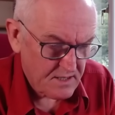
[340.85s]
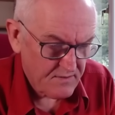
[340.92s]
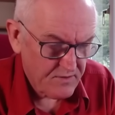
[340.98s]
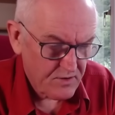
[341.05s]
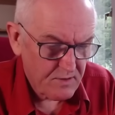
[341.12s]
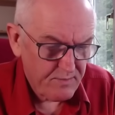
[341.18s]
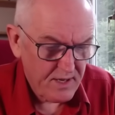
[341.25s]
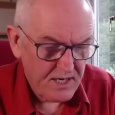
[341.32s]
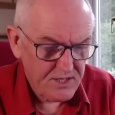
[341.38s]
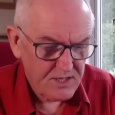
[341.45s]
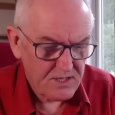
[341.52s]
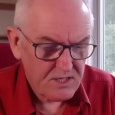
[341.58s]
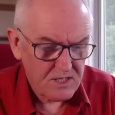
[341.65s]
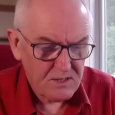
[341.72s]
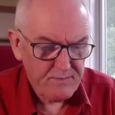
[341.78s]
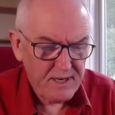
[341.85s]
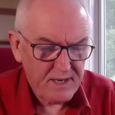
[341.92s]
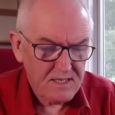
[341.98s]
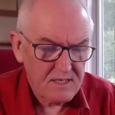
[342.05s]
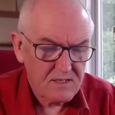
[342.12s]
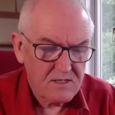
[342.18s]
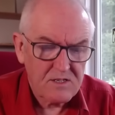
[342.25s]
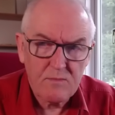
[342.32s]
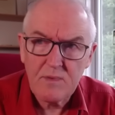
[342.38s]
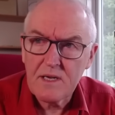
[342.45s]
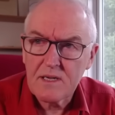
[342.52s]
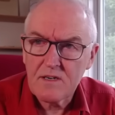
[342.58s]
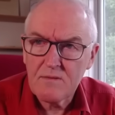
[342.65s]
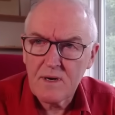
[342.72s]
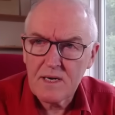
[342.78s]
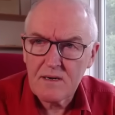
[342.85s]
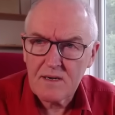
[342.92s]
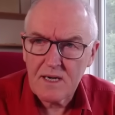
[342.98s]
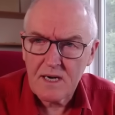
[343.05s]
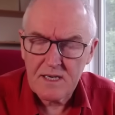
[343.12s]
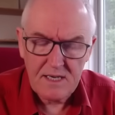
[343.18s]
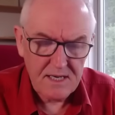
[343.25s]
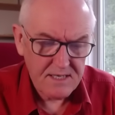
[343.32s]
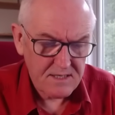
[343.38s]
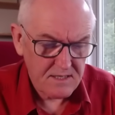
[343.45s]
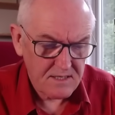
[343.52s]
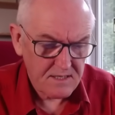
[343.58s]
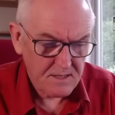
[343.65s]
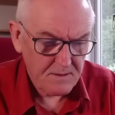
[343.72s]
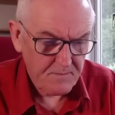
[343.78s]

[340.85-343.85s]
four patients suspected subclinical myocarditis.